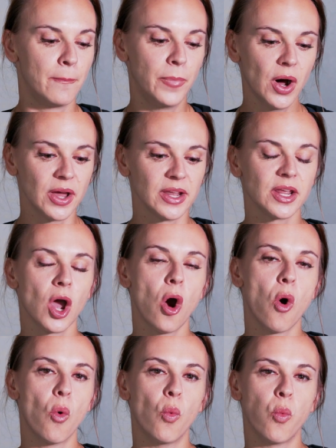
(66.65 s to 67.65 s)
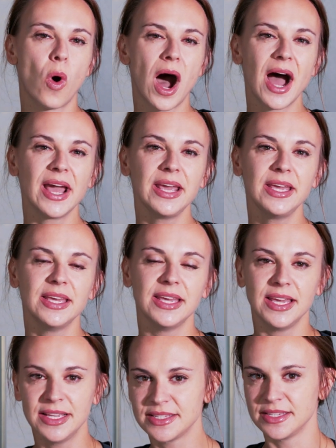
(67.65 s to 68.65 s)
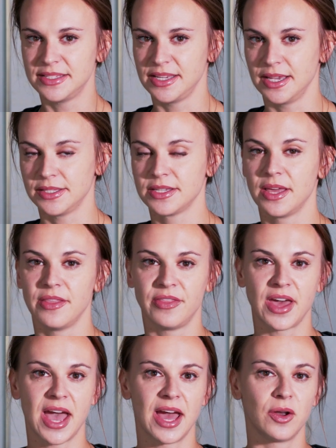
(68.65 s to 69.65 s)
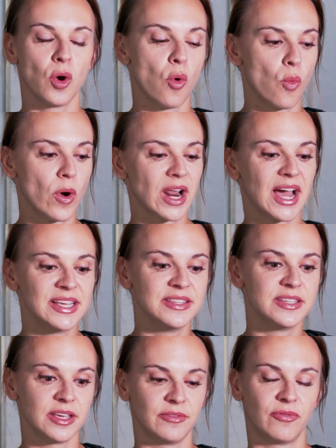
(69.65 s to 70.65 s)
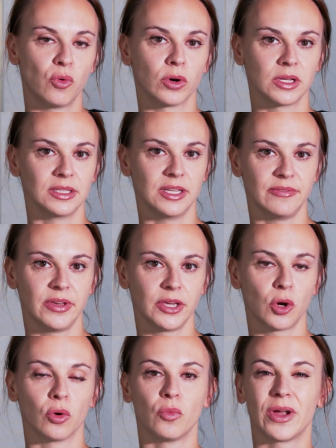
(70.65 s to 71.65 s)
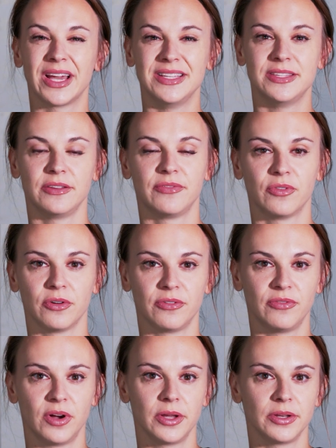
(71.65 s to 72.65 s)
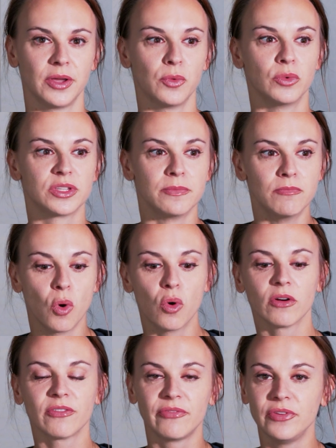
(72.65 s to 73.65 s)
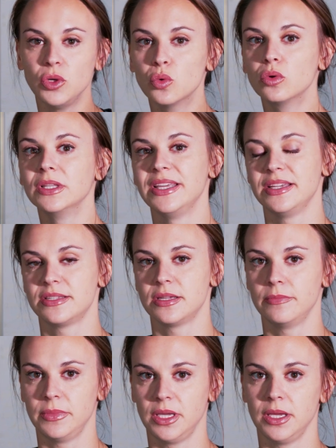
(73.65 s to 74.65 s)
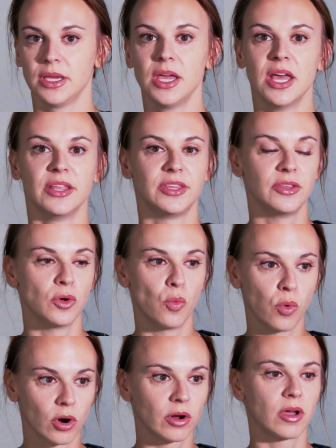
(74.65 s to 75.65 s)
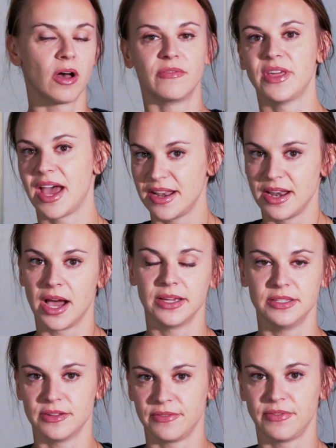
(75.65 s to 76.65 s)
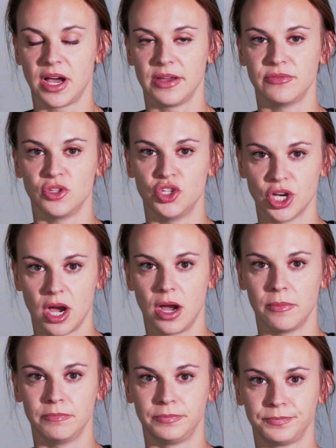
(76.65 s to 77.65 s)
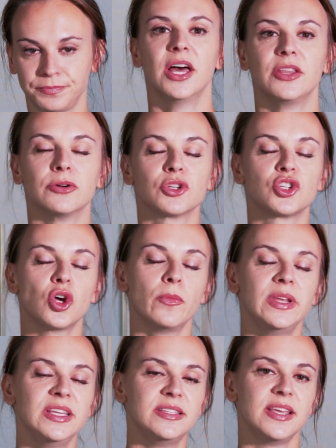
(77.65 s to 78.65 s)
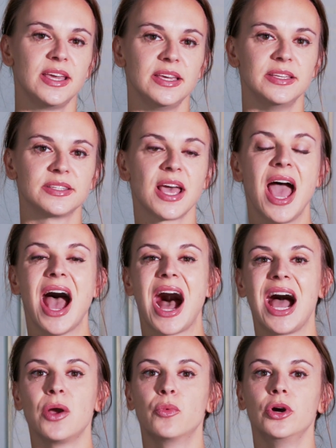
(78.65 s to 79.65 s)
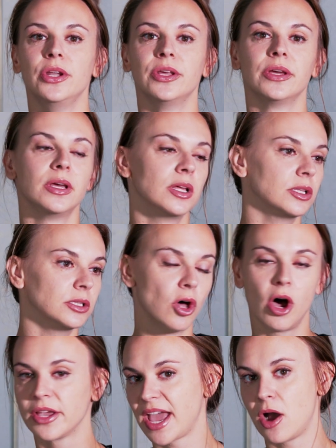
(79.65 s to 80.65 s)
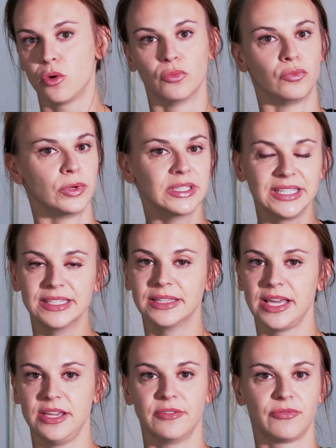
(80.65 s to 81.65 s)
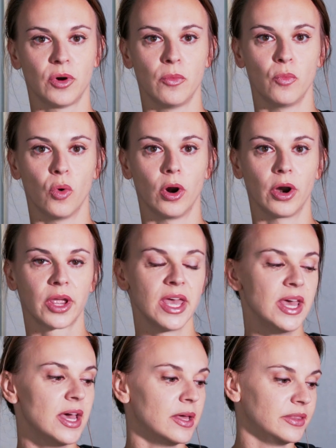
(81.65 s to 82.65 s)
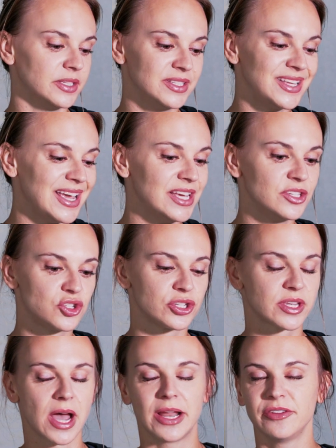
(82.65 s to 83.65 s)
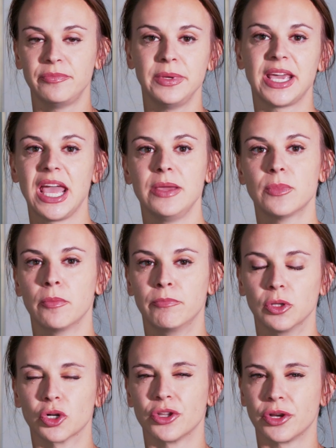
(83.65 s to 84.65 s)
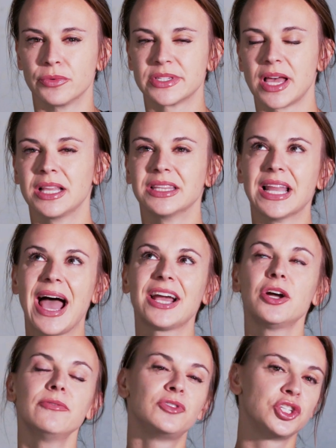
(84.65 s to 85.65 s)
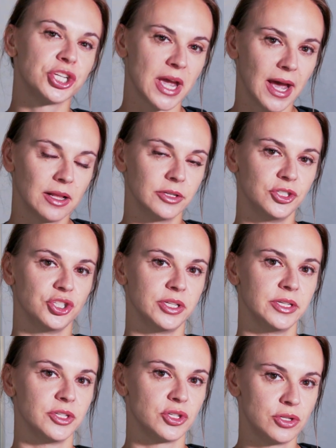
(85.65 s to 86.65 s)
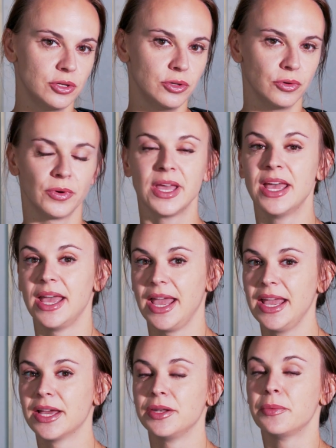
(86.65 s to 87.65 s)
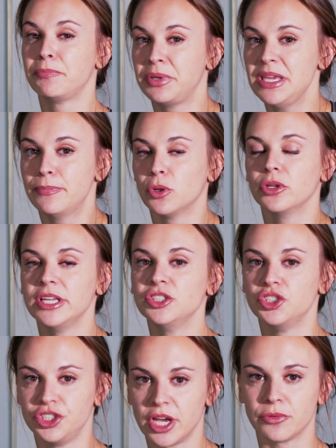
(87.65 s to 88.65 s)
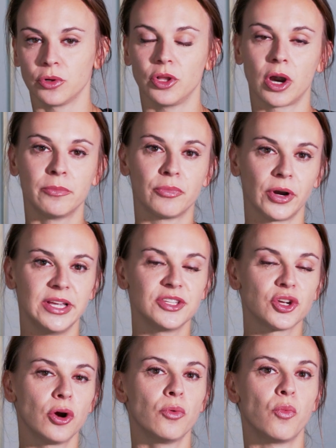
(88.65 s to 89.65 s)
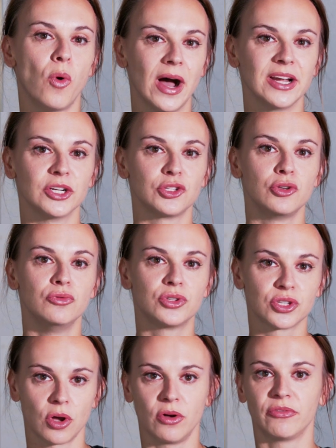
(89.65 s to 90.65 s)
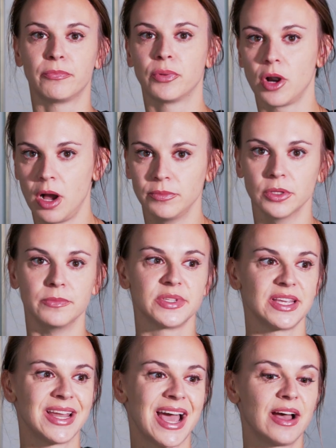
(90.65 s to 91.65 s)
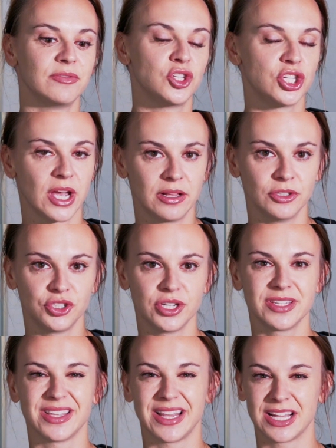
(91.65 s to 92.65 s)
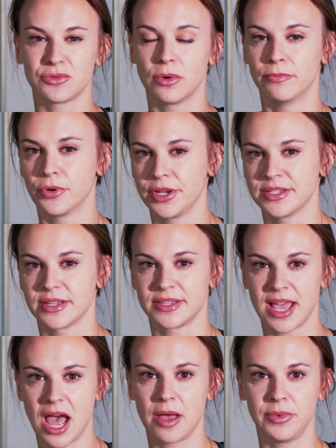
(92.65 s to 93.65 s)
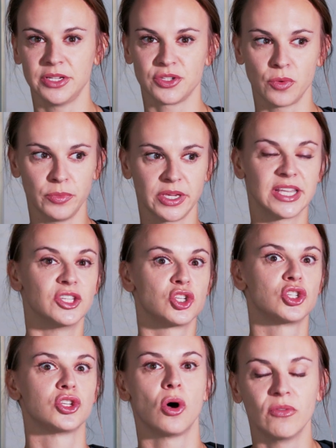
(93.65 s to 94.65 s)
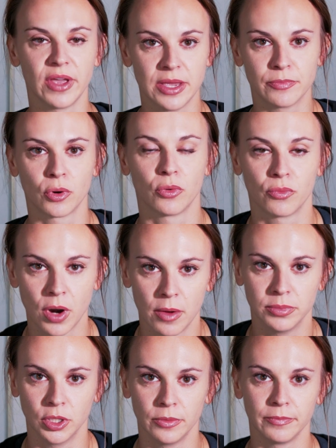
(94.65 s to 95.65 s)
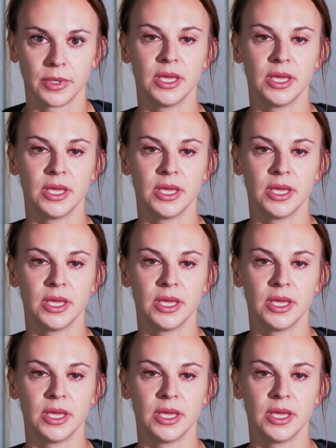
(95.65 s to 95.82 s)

But why isn't it that what I did for a living or what I did for fun was more fueling to me than the work of that 9-to-5 job? There were so many days I would log out really late from work. The days just kind of became a blur. There was a lack of challenge in it too. And people in general, our brains are wired to solve problems and have challenges, and that's what brings us happiness, when we can solve a problem.